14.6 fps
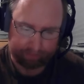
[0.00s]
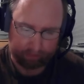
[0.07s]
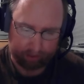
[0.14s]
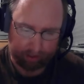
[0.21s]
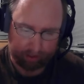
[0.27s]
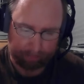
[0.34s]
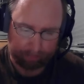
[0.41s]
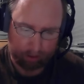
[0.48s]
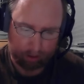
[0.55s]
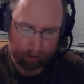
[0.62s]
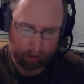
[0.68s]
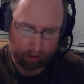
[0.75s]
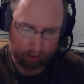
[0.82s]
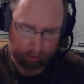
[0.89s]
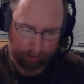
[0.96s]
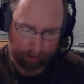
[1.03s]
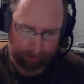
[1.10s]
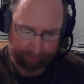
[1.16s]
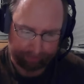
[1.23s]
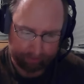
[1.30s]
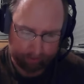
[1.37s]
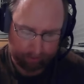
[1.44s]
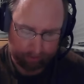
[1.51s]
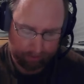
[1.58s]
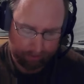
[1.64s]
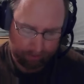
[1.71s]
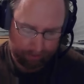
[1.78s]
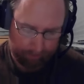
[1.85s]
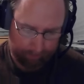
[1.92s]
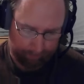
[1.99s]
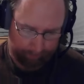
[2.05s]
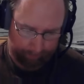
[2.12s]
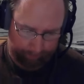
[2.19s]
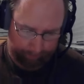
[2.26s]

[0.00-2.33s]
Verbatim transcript: to them who have it.